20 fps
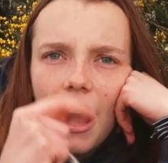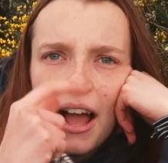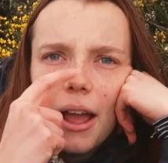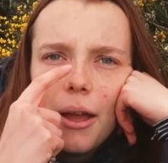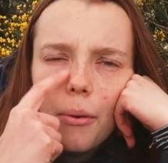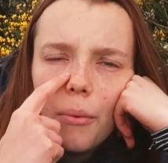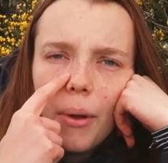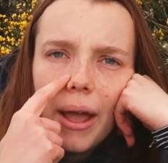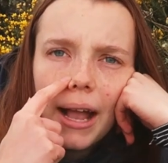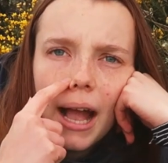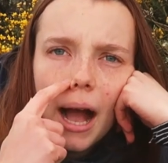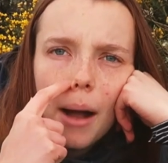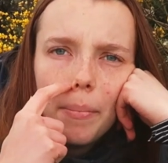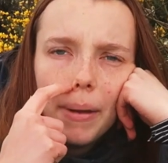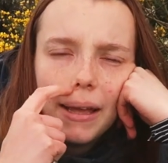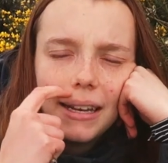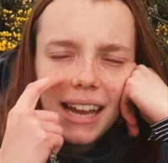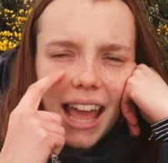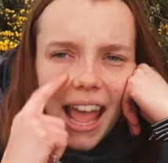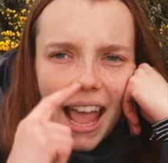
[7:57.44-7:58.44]
I wake
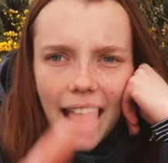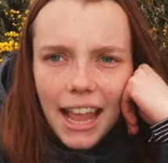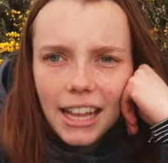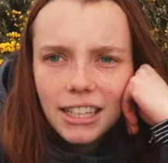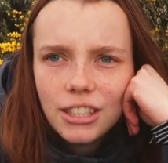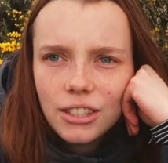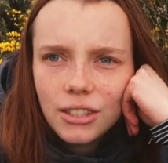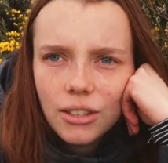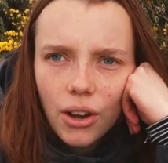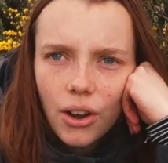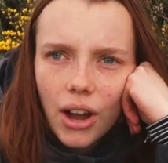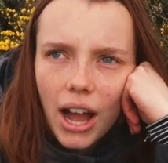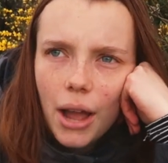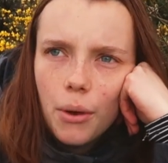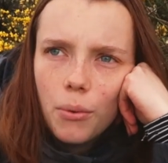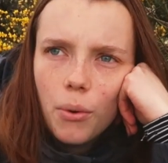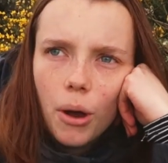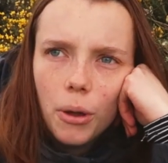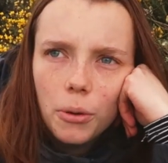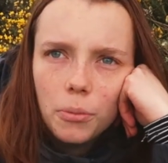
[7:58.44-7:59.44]
up at 8 so
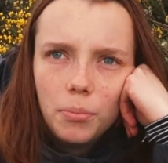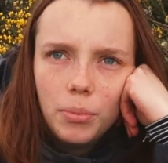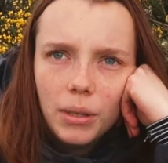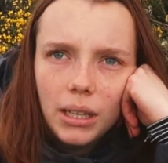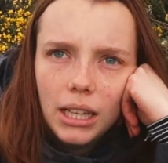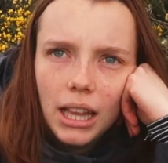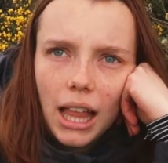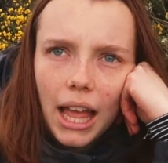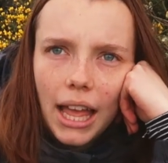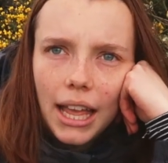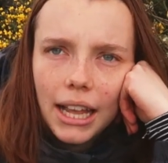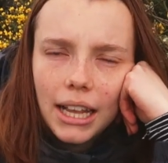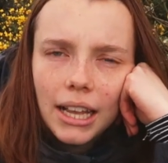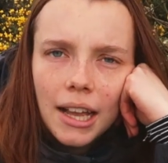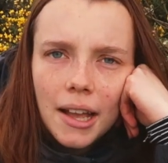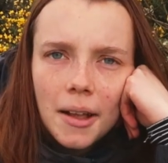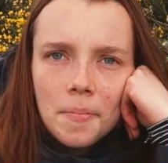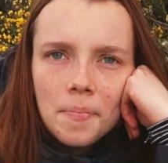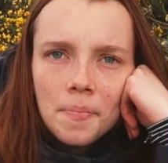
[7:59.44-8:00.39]
I won't be like